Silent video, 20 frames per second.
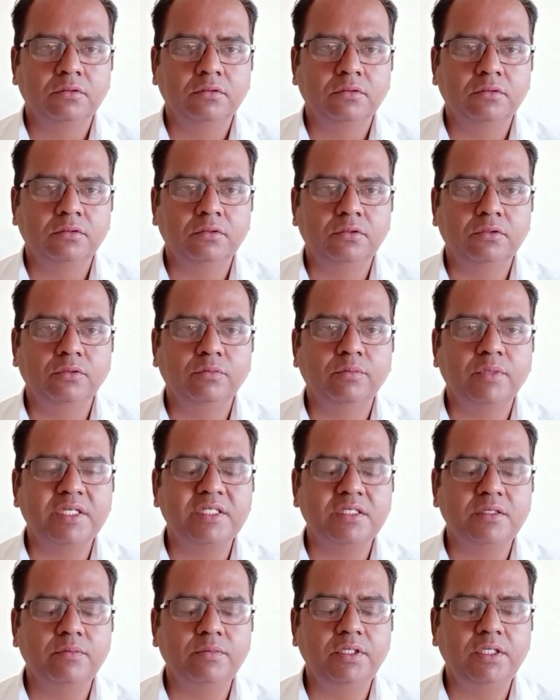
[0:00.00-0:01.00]
You
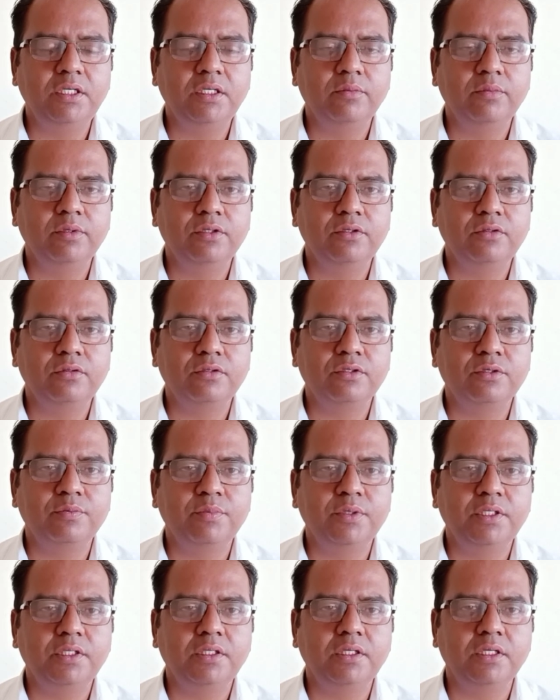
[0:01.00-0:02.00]
must be able to
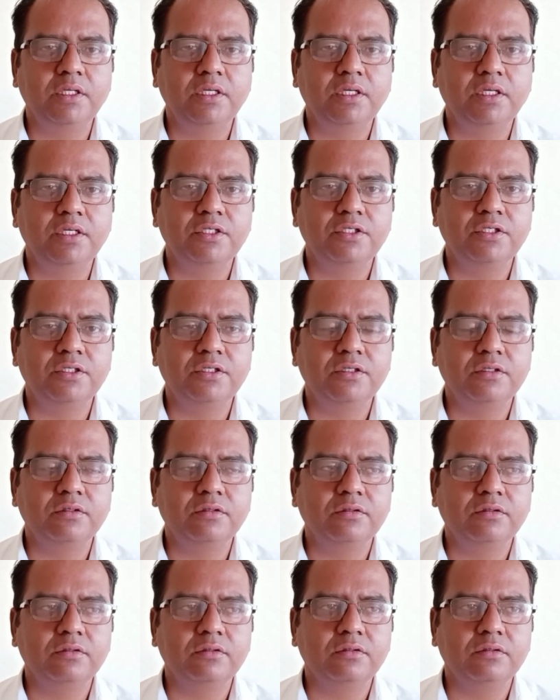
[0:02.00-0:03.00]
speak in English
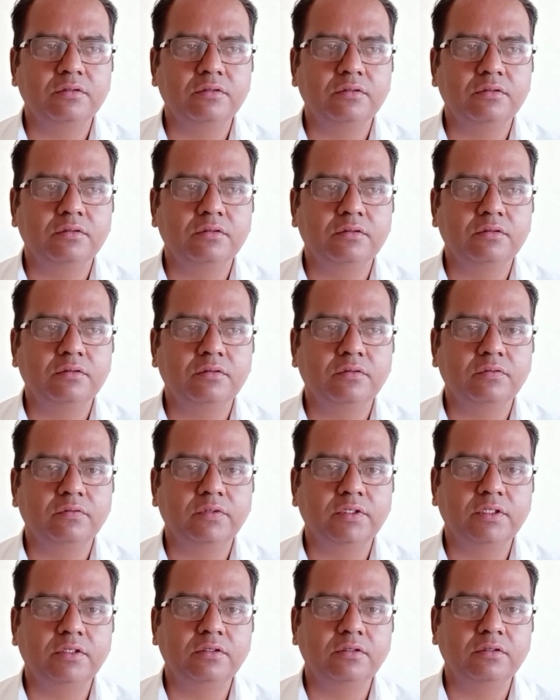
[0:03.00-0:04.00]

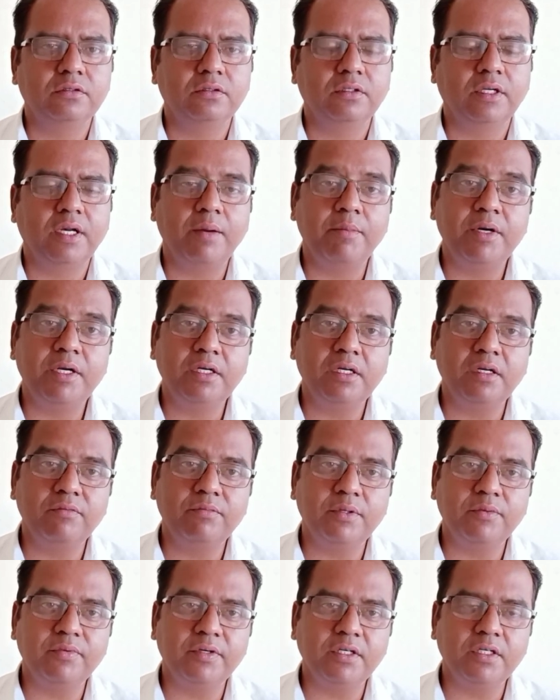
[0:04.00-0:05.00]
with grammatical
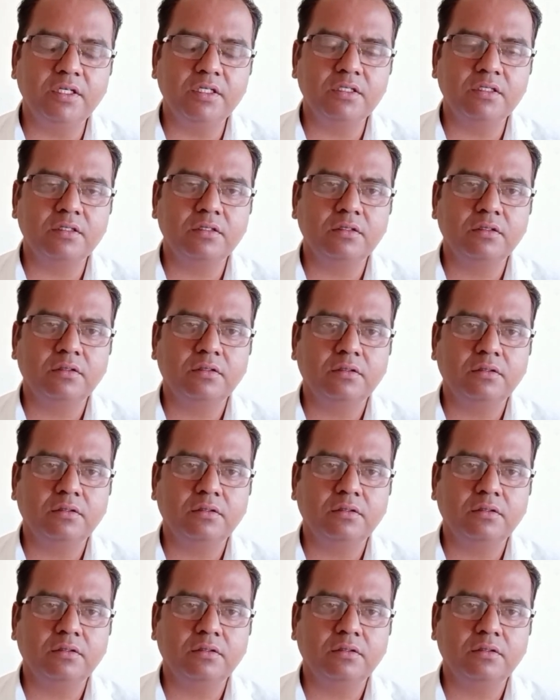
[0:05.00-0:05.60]
perfectness,